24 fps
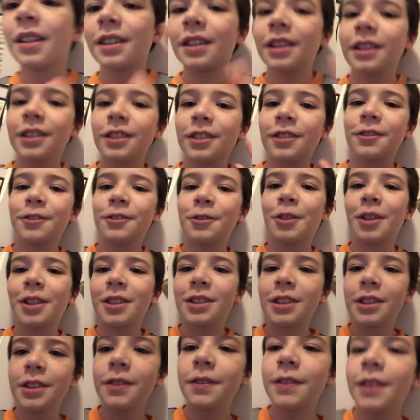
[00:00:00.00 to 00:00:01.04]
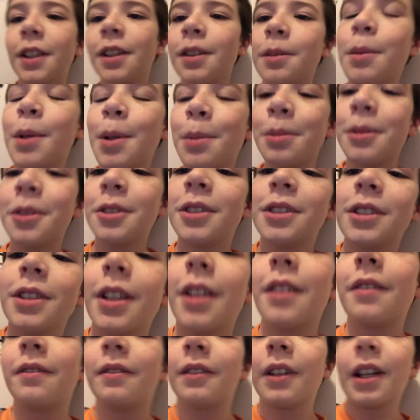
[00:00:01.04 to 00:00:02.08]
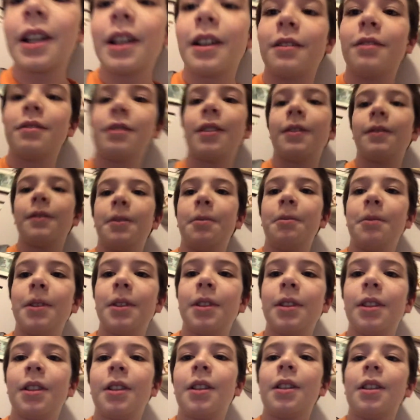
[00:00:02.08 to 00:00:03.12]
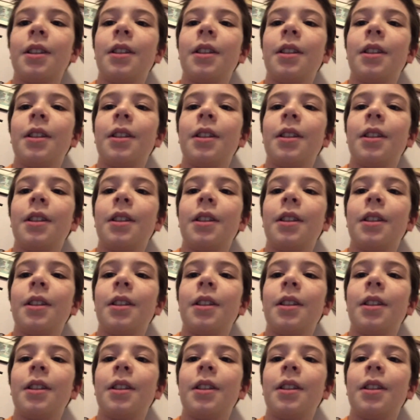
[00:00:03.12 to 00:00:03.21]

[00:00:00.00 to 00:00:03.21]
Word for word: Thank you for watching this video. I'm uploading like right after I film this.